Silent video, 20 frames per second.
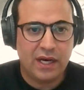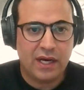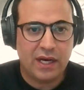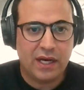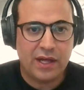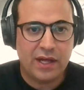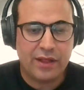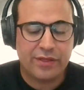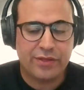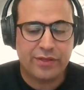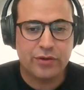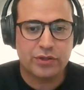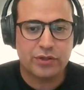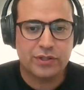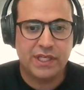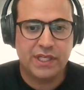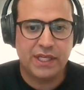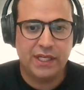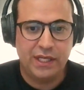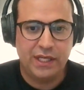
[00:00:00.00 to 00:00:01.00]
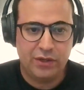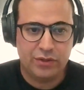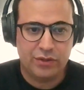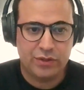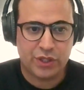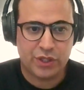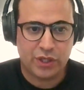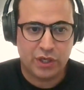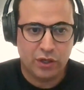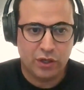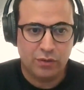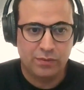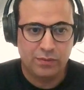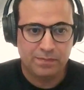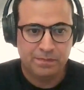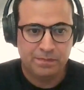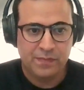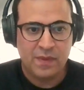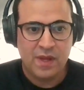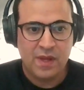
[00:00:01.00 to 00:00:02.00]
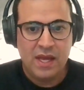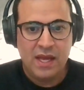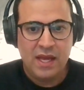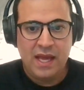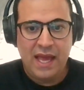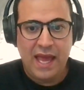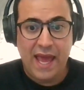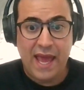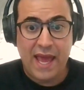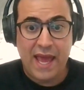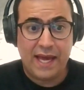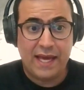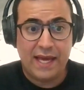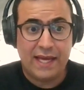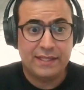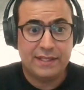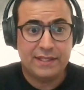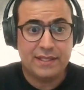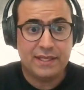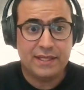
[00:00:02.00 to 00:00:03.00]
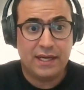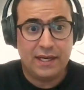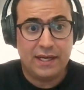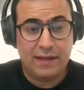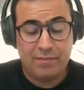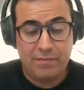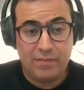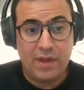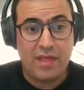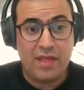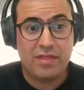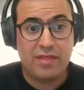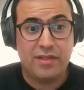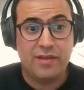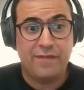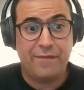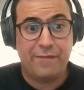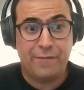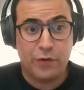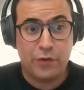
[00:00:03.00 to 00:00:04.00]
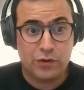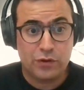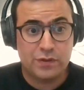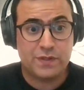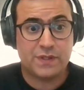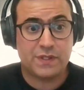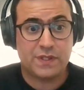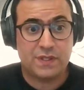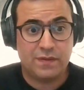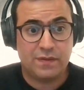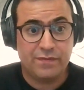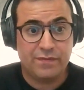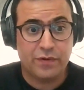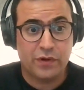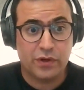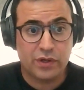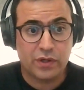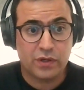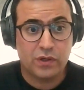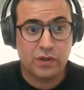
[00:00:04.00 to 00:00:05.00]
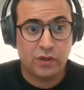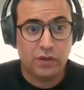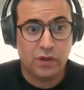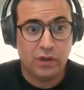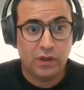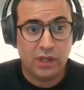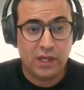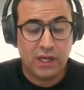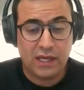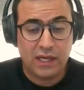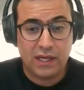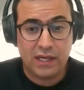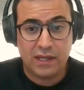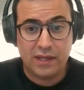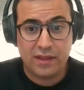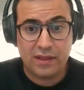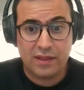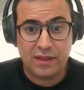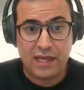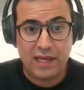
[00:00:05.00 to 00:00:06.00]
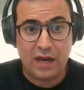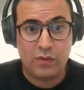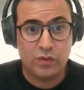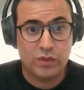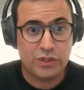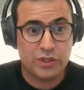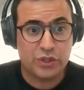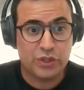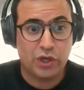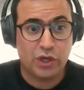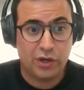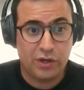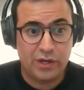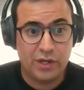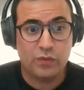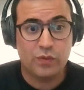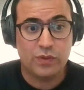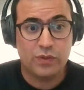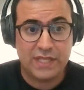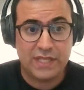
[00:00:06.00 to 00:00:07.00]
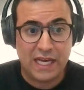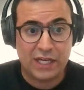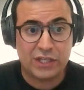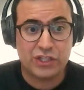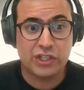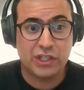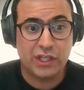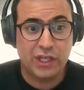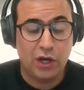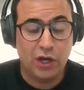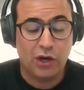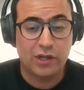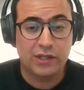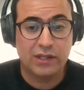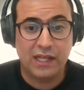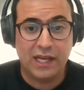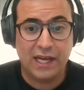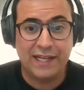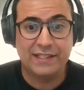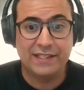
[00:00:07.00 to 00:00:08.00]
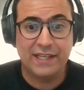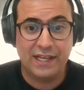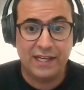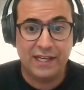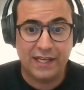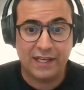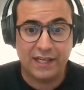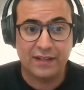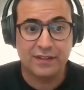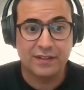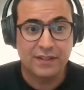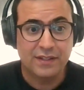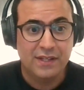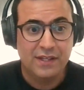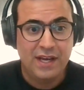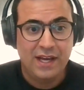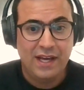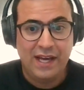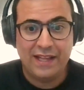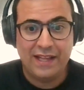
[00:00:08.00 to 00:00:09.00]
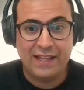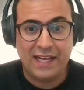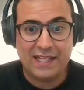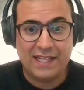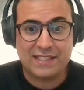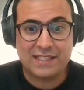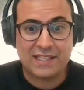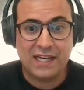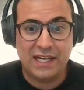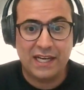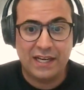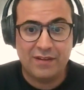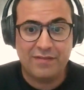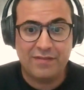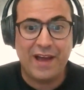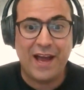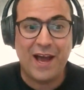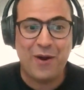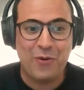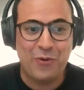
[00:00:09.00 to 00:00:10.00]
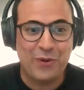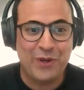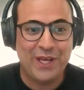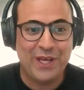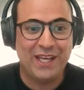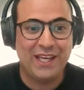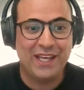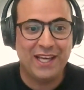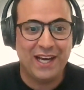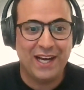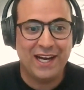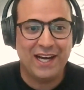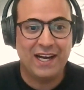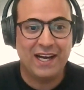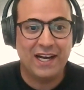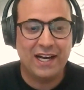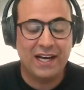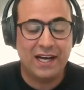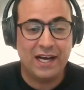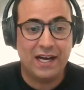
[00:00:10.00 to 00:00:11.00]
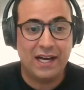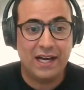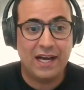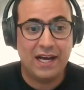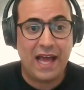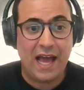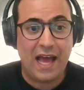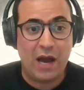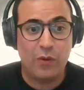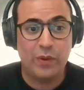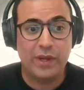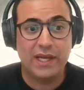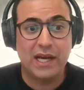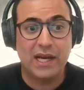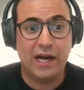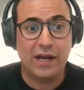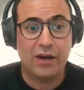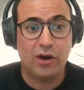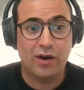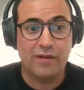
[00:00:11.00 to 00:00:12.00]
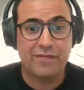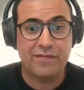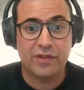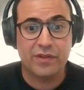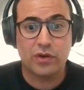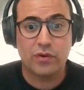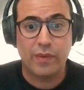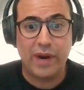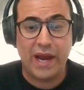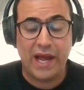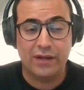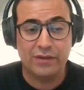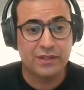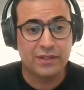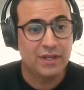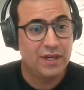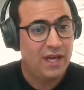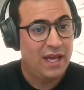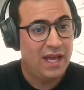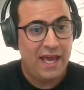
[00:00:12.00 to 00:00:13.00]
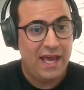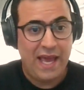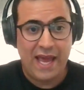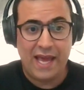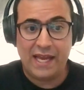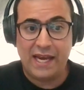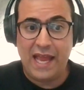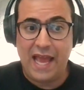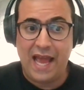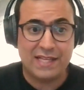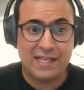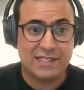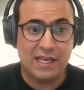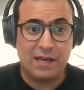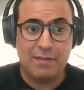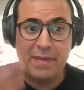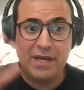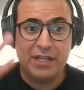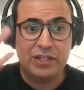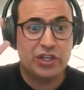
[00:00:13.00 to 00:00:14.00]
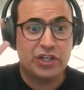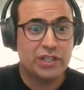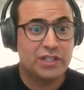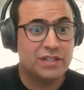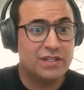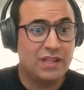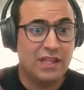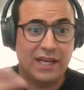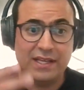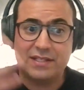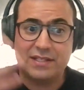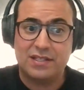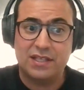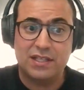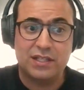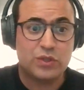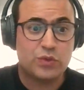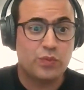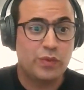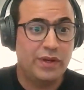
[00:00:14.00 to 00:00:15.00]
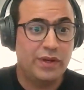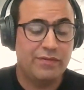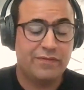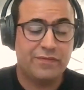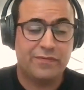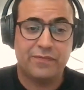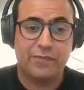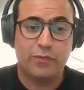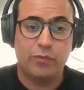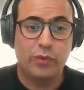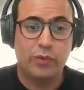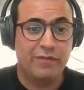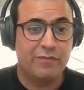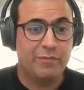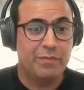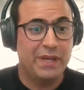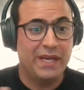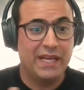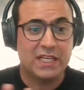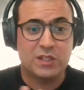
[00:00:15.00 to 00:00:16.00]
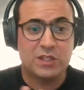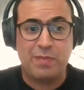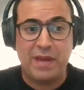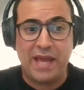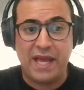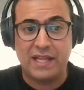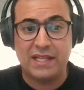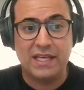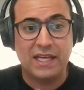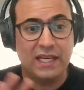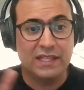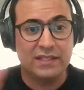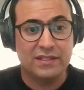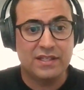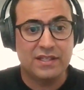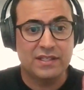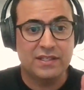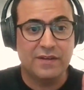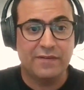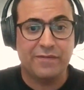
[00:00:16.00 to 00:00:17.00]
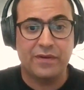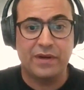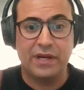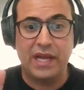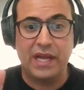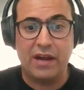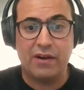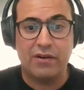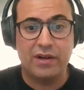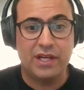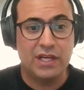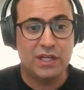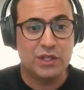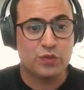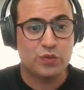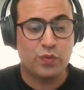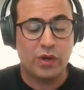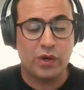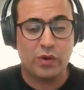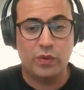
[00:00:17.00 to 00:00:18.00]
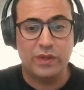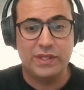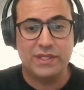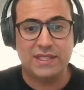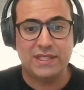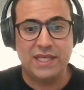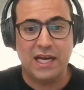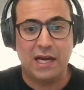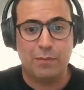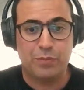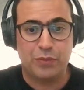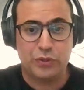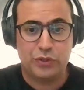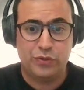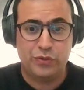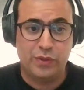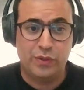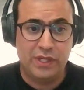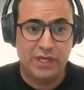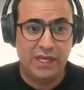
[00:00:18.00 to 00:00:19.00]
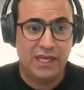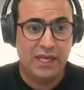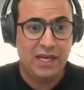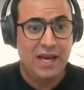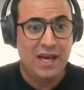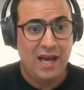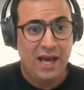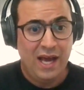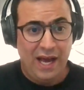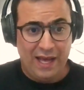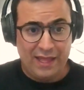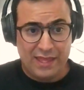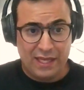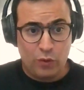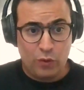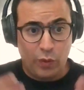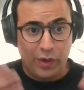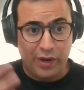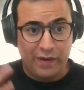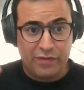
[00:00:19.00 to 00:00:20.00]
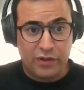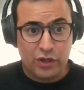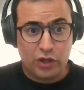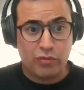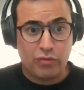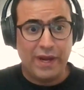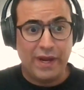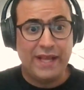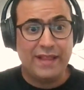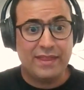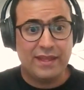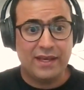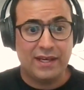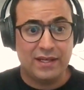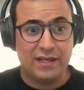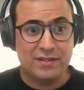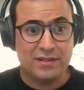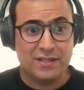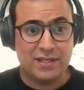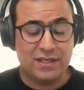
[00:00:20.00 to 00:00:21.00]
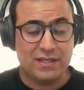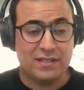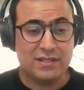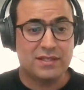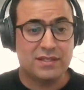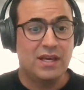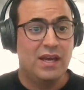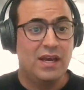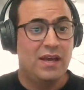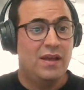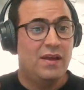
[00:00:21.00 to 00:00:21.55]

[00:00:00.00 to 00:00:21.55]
13 years ago, and the first vertical that was started actually online dating. And that's kind of how we got off the ground. And as I mentioned, like since we've been expanding into different areas where we see opportunity, I think one of the great things is